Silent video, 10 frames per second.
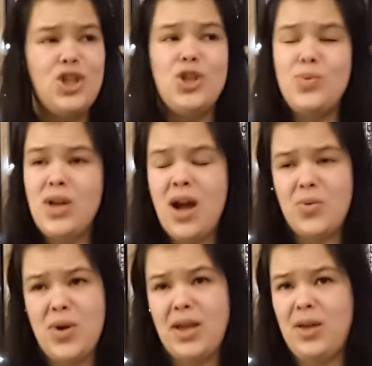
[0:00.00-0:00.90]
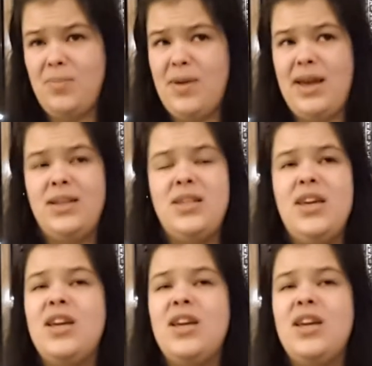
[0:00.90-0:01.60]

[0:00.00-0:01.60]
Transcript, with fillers: Do not recommend.